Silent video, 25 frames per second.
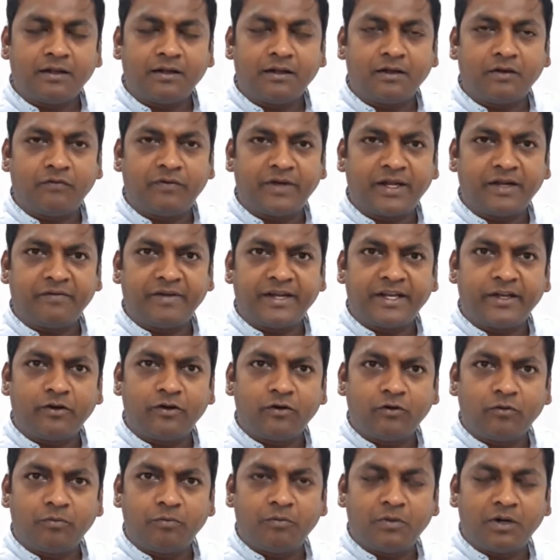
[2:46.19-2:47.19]
when
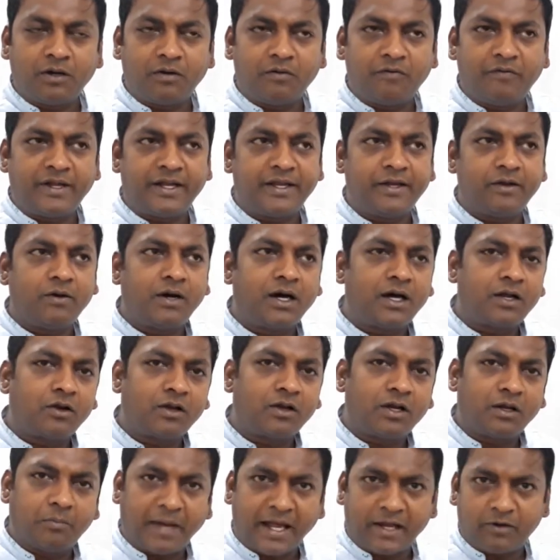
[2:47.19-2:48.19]
you are on
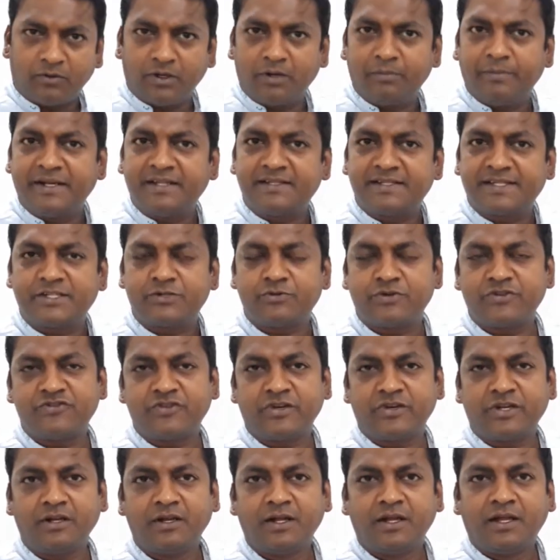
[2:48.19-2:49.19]
a manual bid
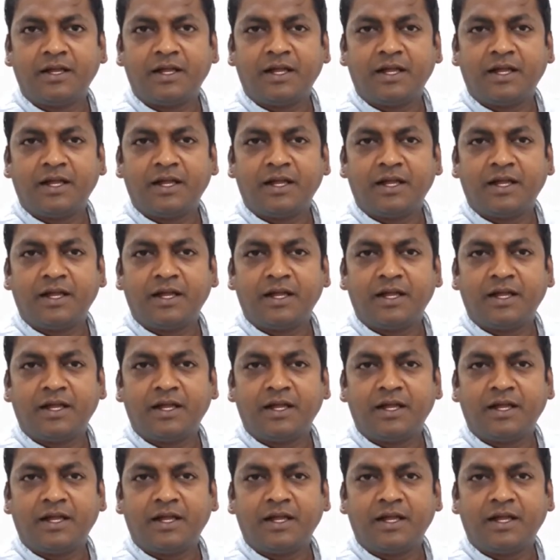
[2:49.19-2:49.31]
situation